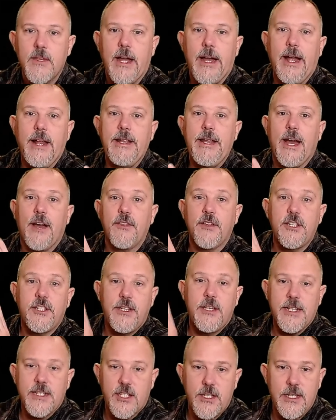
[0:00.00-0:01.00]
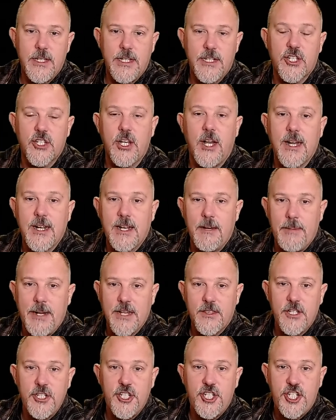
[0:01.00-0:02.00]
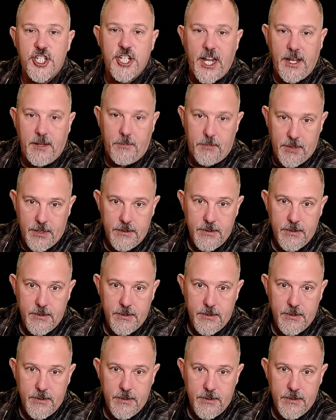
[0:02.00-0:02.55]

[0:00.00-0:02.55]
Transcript: And now let's let's talk about the shape.